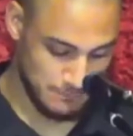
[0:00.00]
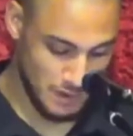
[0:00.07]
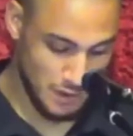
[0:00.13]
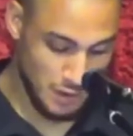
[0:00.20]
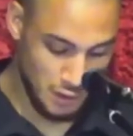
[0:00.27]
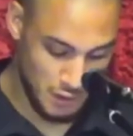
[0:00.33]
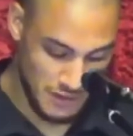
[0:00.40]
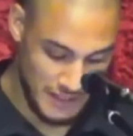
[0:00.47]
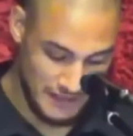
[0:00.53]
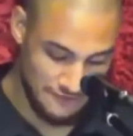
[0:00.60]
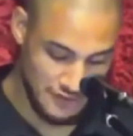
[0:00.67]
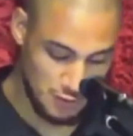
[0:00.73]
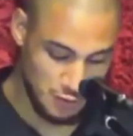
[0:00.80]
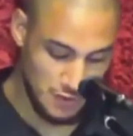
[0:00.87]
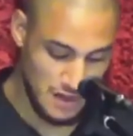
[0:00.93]
who covered
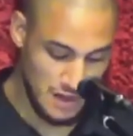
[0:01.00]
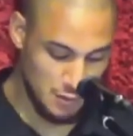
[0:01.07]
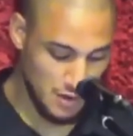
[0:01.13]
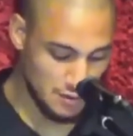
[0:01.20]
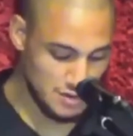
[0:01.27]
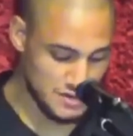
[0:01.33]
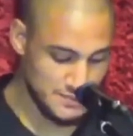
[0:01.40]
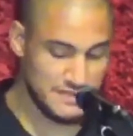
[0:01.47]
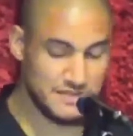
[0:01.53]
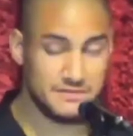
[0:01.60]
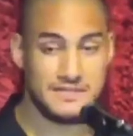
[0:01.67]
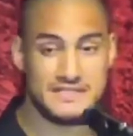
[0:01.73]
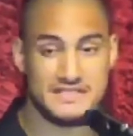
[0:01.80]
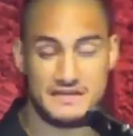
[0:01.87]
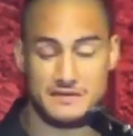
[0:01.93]
what was meant to be
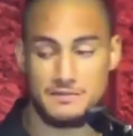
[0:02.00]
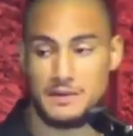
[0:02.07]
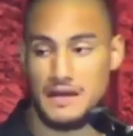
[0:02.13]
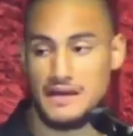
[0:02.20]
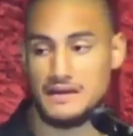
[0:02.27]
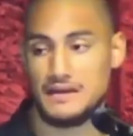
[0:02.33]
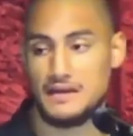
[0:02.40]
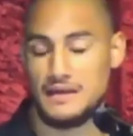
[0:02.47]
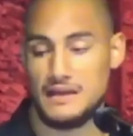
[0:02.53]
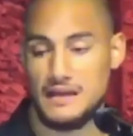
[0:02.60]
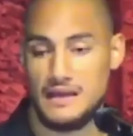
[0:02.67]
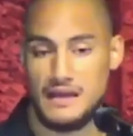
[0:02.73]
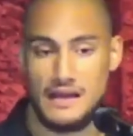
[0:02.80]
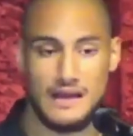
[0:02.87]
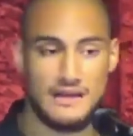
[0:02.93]
set apart
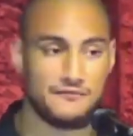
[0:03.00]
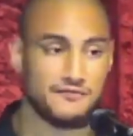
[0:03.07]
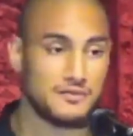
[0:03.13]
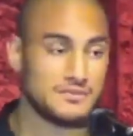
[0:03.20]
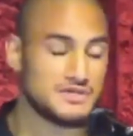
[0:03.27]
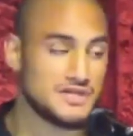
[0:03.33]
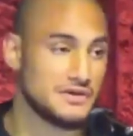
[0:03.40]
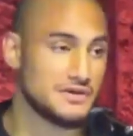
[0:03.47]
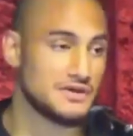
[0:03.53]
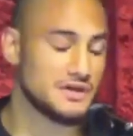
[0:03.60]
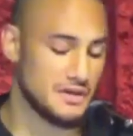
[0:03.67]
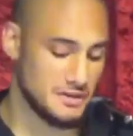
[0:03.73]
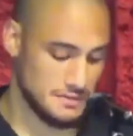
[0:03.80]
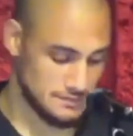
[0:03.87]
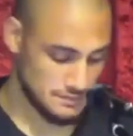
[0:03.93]
from Jericho,
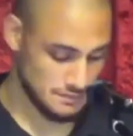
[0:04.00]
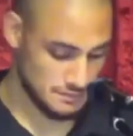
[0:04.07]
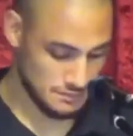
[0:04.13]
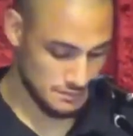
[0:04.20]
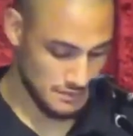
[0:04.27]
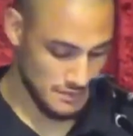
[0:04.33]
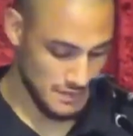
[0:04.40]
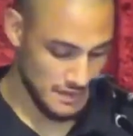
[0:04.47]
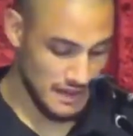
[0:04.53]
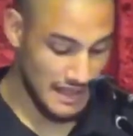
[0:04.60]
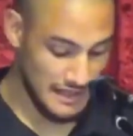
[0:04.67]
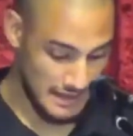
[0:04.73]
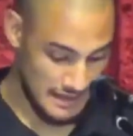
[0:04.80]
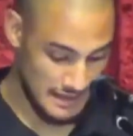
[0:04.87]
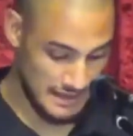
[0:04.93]

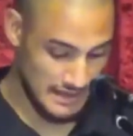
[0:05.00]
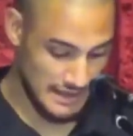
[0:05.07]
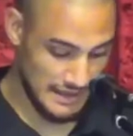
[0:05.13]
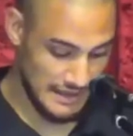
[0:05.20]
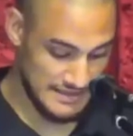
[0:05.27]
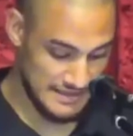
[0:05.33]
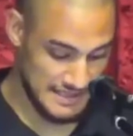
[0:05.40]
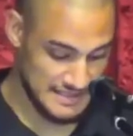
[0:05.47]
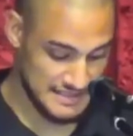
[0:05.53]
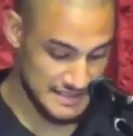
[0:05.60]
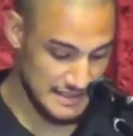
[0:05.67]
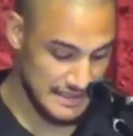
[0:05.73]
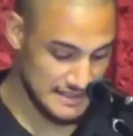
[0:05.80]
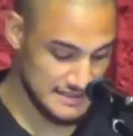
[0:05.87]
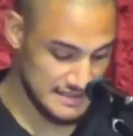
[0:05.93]
is
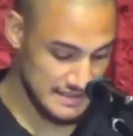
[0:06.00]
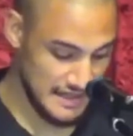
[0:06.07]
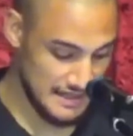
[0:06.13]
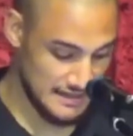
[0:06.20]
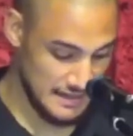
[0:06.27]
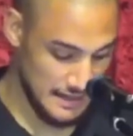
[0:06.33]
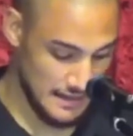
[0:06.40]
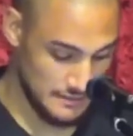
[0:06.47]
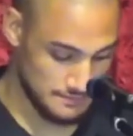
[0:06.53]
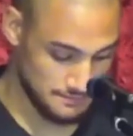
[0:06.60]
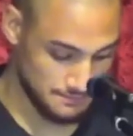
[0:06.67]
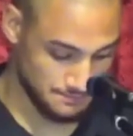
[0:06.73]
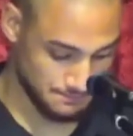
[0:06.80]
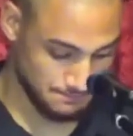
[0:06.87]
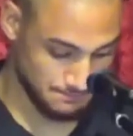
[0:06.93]
selected, and
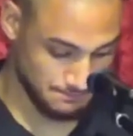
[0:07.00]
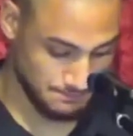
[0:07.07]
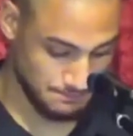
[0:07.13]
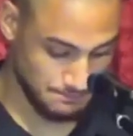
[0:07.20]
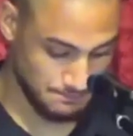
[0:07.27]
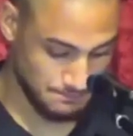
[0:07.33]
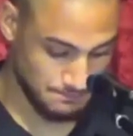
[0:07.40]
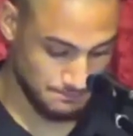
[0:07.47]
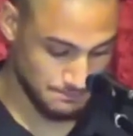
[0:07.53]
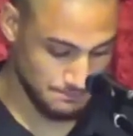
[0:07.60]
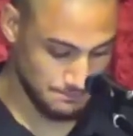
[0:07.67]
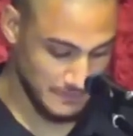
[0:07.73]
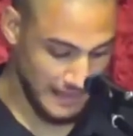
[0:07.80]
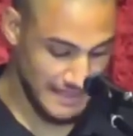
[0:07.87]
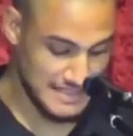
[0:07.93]

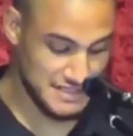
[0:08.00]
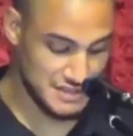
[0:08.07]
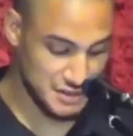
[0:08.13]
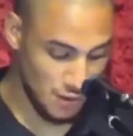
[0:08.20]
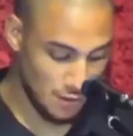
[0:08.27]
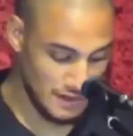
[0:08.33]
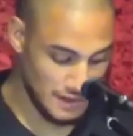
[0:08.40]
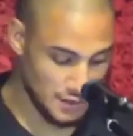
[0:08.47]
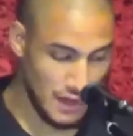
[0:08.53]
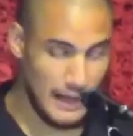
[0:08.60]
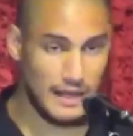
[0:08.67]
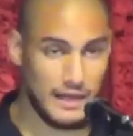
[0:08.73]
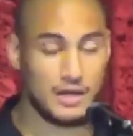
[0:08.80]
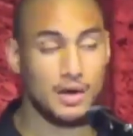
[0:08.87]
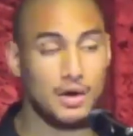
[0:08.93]
he's stolen
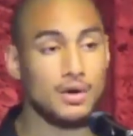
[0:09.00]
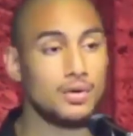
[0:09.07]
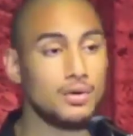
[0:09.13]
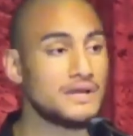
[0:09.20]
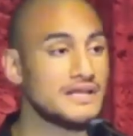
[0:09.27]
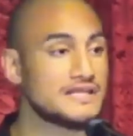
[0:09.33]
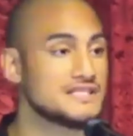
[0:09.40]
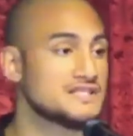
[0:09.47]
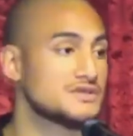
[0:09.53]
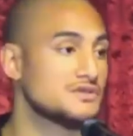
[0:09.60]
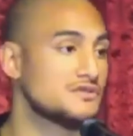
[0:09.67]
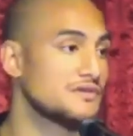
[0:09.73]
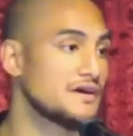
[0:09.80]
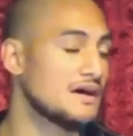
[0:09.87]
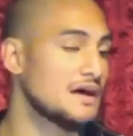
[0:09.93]
gold and
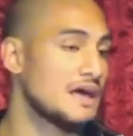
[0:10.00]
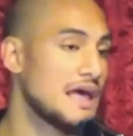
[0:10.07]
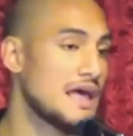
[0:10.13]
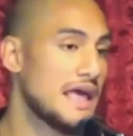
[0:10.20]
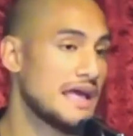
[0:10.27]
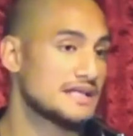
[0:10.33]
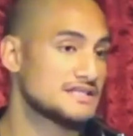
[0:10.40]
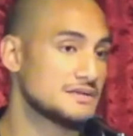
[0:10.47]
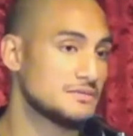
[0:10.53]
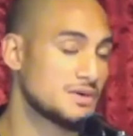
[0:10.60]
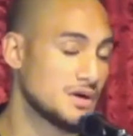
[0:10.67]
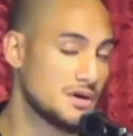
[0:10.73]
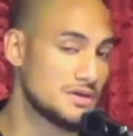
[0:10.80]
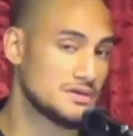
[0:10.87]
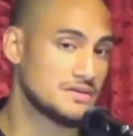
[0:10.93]
silver and some
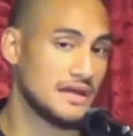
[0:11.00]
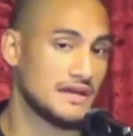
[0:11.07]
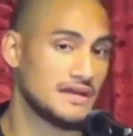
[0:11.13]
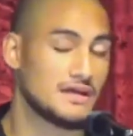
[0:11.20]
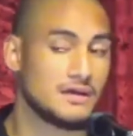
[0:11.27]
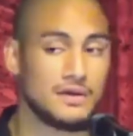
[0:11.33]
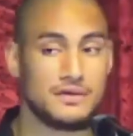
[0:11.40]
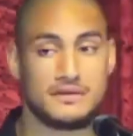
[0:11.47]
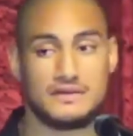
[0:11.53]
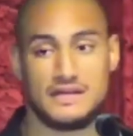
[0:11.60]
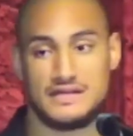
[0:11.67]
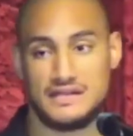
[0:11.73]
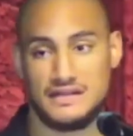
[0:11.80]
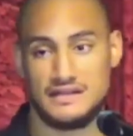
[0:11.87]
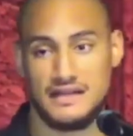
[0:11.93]
cloak and a cloak that
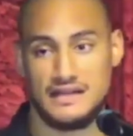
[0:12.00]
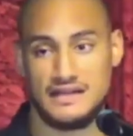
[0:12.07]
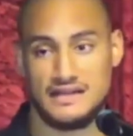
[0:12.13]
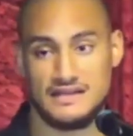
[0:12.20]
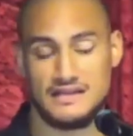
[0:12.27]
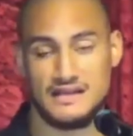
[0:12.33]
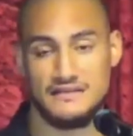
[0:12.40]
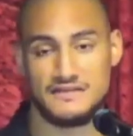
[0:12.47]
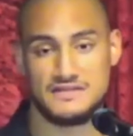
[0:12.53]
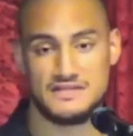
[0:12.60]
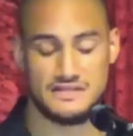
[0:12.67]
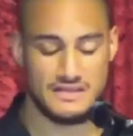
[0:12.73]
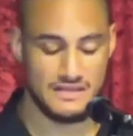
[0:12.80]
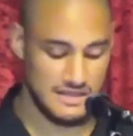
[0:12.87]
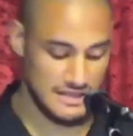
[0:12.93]
he had coveted,
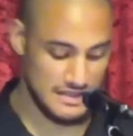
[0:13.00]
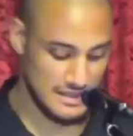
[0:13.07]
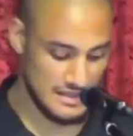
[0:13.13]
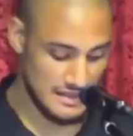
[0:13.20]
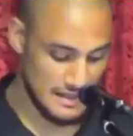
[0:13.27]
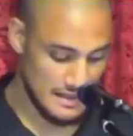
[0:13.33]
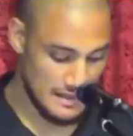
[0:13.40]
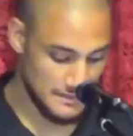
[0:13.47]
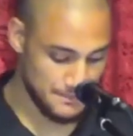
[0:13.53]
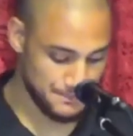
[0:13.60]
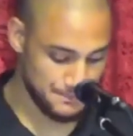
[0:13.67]
and